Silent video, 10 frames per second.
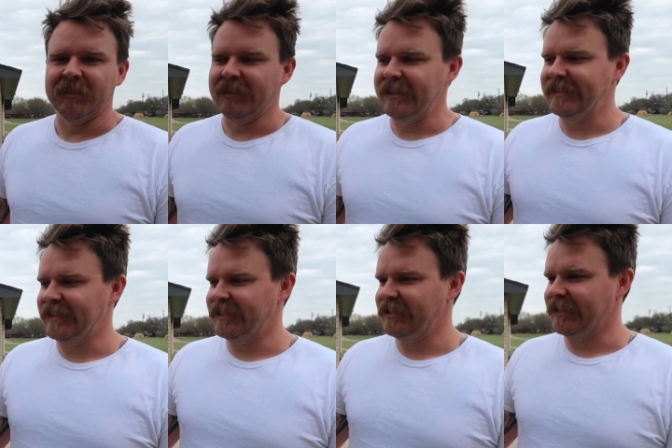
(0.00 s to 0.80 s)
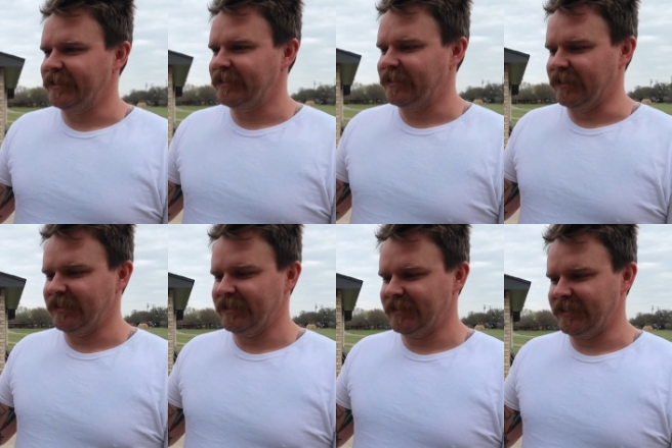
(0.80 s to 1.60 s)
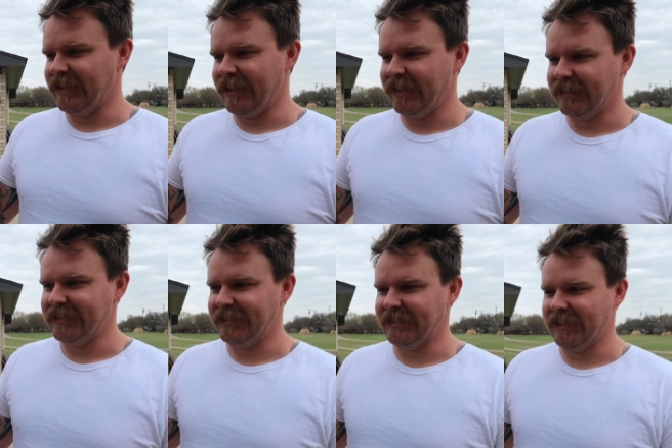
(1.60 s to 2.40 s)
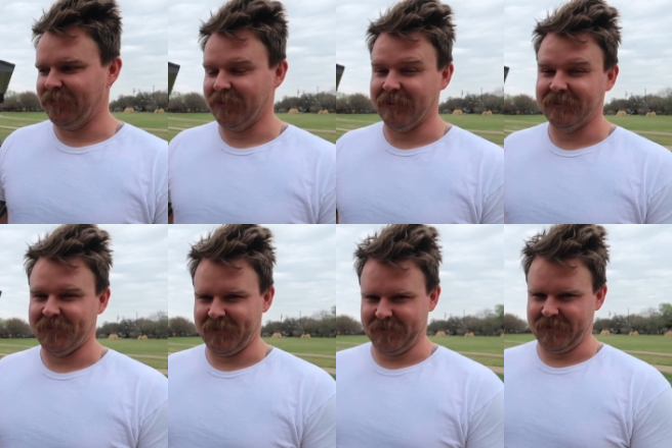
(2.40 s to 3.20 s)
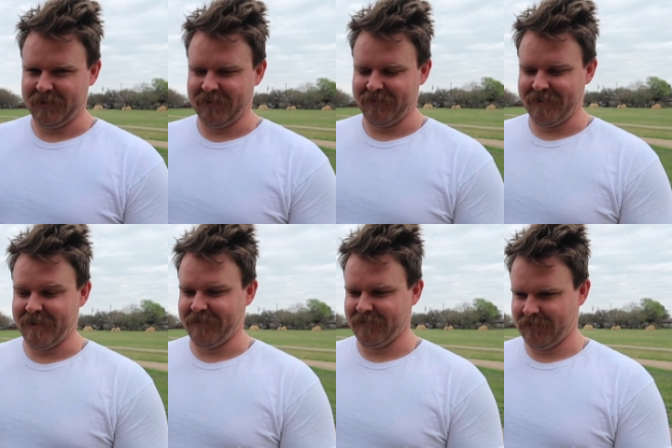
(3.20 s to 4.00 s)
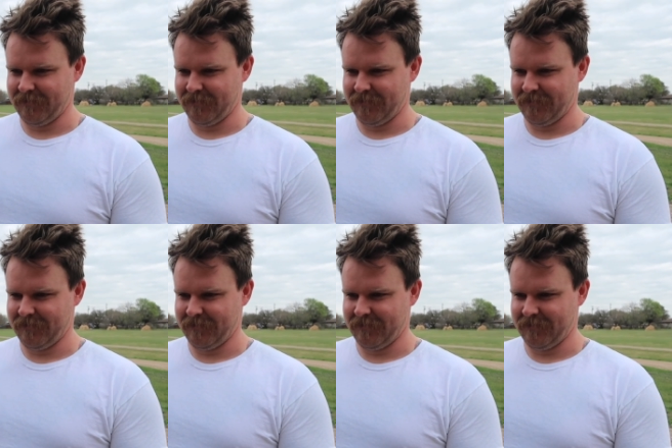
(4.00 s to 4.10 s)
So these engines, this is the, for those of you that don't know,